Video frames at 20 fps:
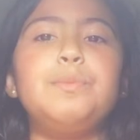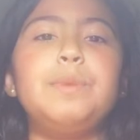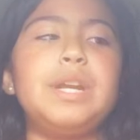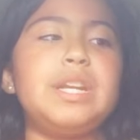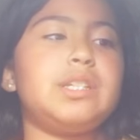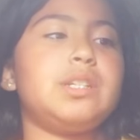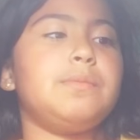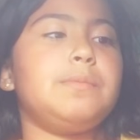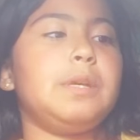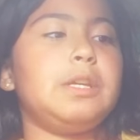
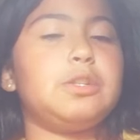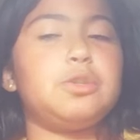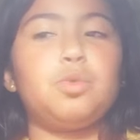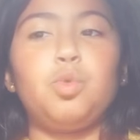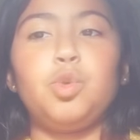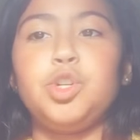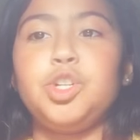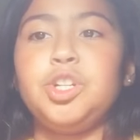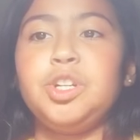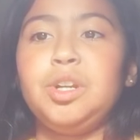meant to be a
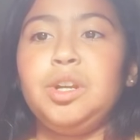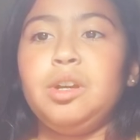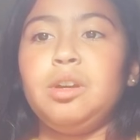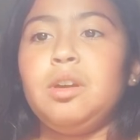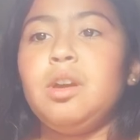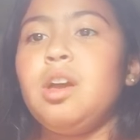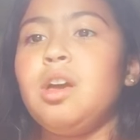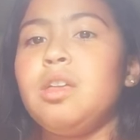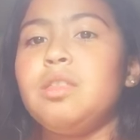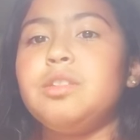squishy.
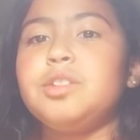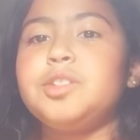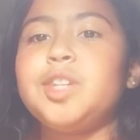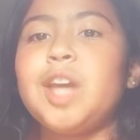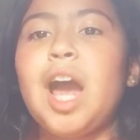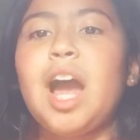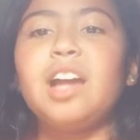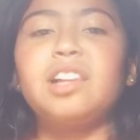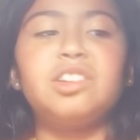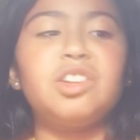The
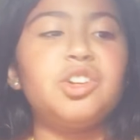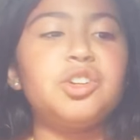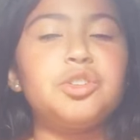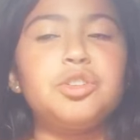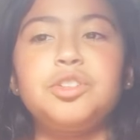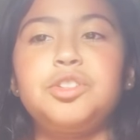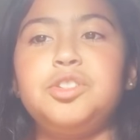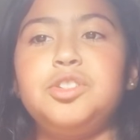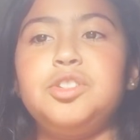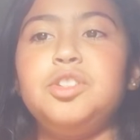tag
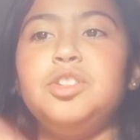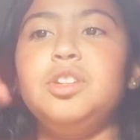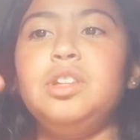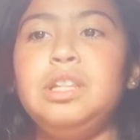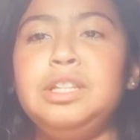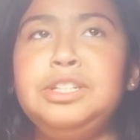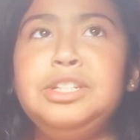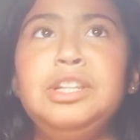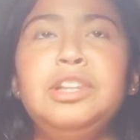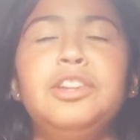
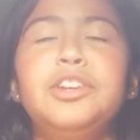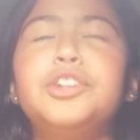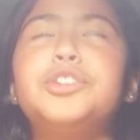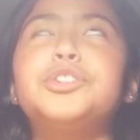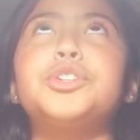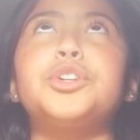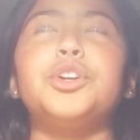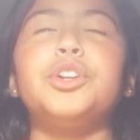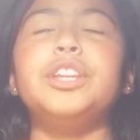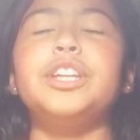
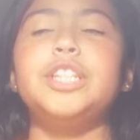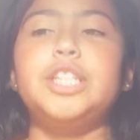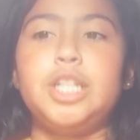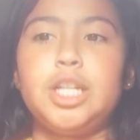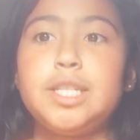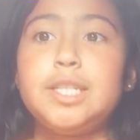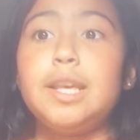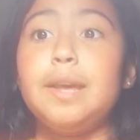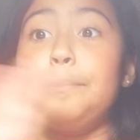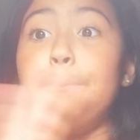literally
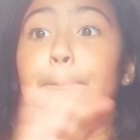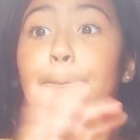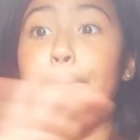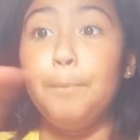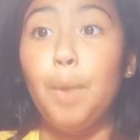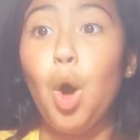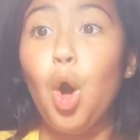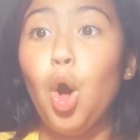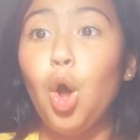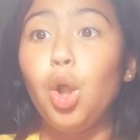just said
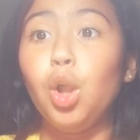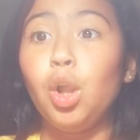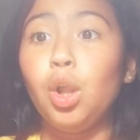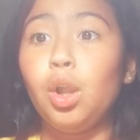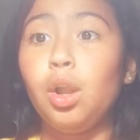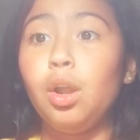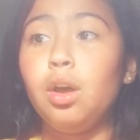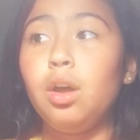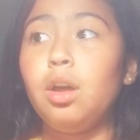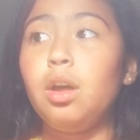ball.
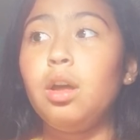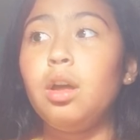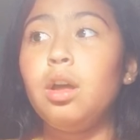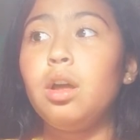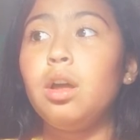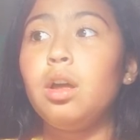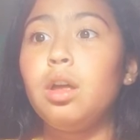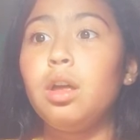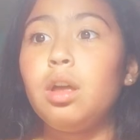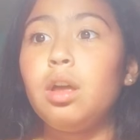
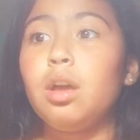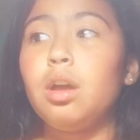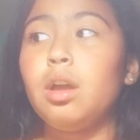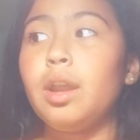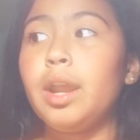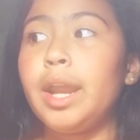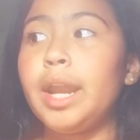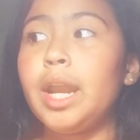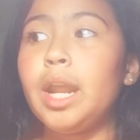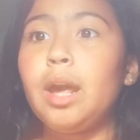
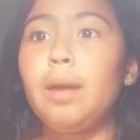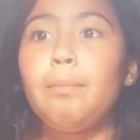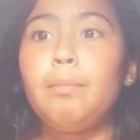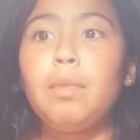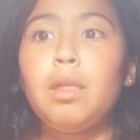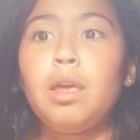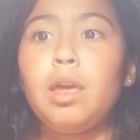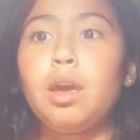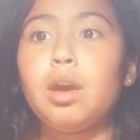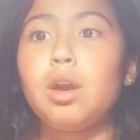And I'm
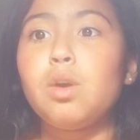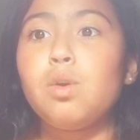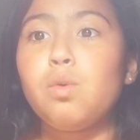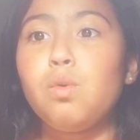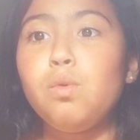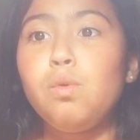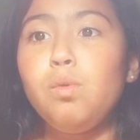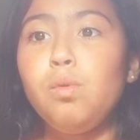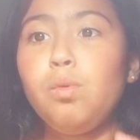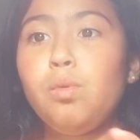like,
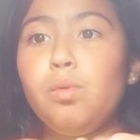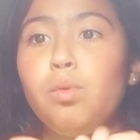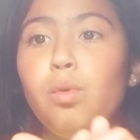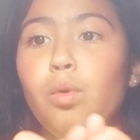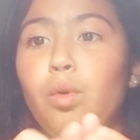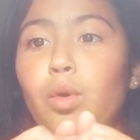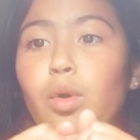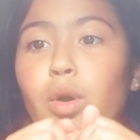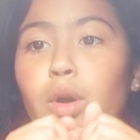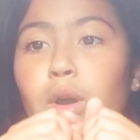
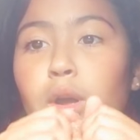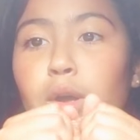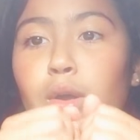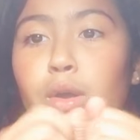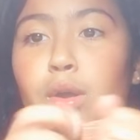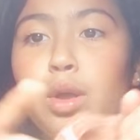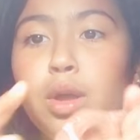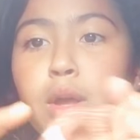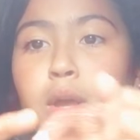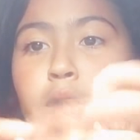cool.
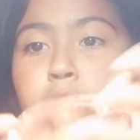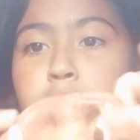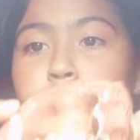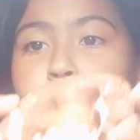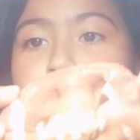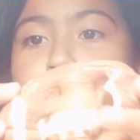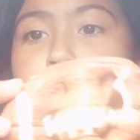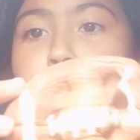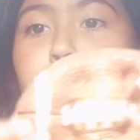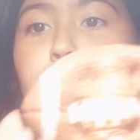It's a